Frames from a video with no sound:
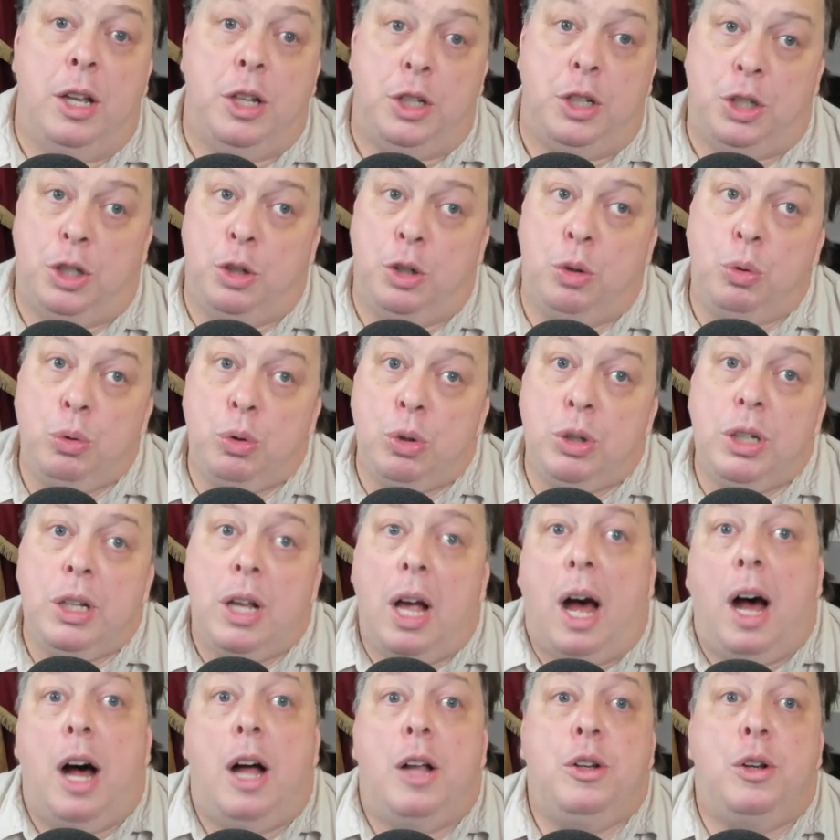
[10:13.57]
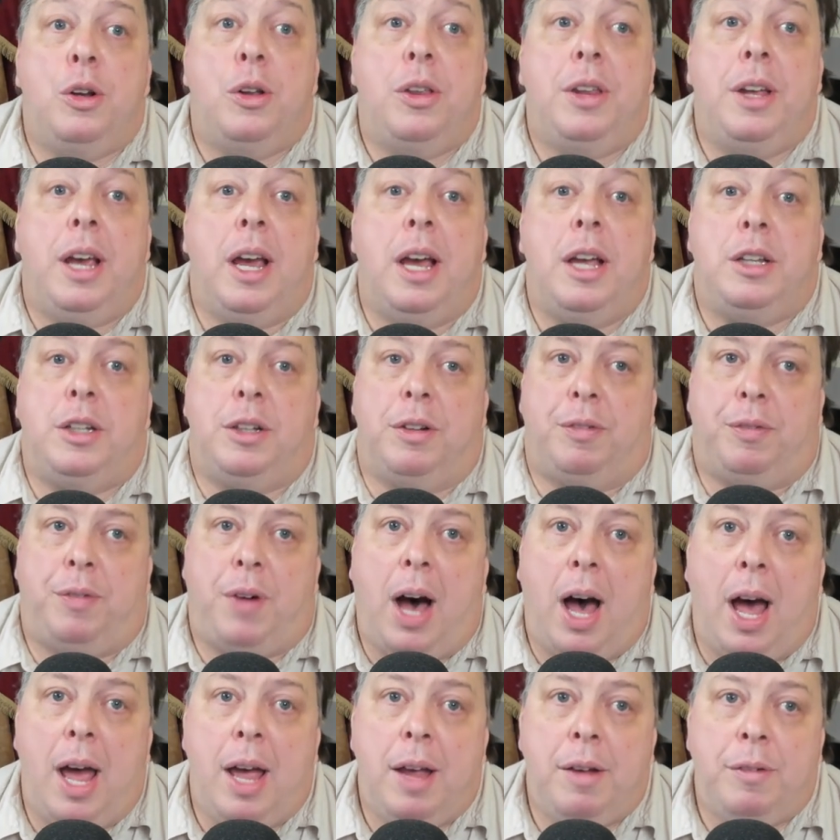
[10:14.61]
Children under the age of
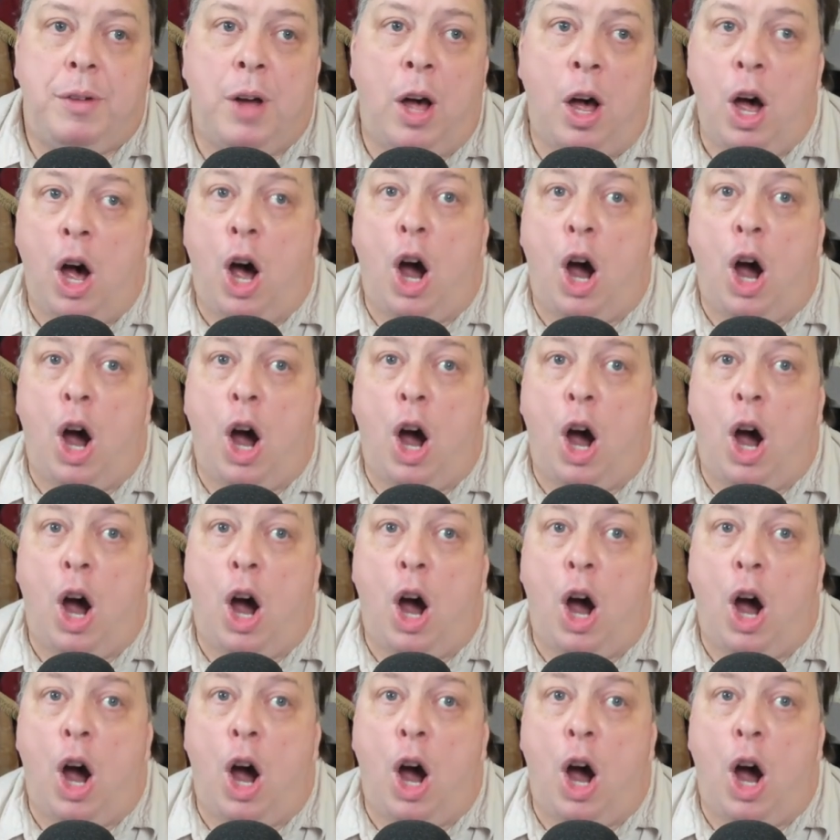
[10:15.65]
five